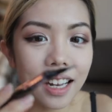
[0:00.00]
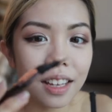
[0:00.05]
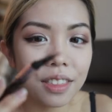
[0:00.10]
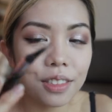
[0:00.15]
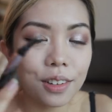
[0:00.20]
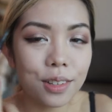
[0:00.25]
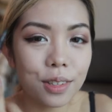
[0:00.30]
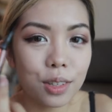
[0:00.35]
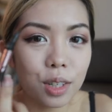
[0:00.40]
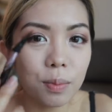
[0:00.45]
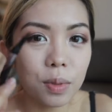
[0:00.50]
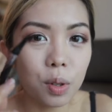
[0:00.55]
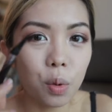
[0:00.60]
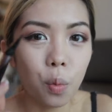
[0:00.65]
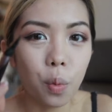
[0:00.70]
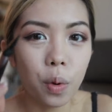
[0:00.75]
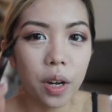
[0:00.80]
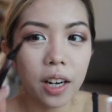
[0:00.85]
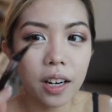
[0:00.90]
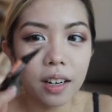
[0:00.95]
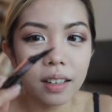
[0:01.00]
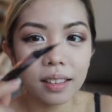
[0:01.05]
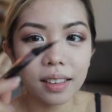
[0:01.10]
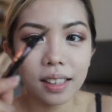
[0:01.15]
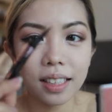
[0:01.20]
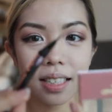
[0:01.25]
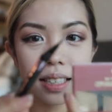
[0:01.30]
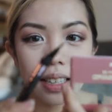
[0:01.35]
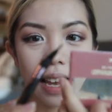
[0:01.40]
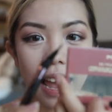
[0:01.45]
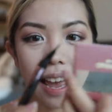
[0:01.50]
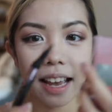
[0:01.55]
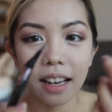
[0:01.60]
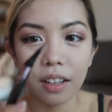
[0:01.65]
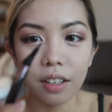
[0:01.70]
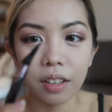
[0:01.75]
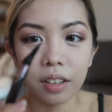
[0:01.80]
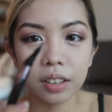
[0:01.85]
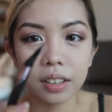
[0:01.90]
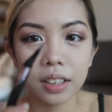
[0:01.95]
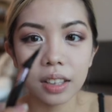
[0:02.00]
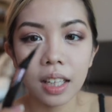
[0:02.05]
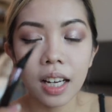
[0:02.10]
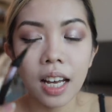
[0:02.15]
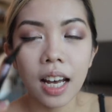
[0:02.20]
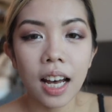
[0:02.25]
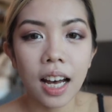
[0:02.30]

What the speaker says: I thought it's gonna be weird, this angled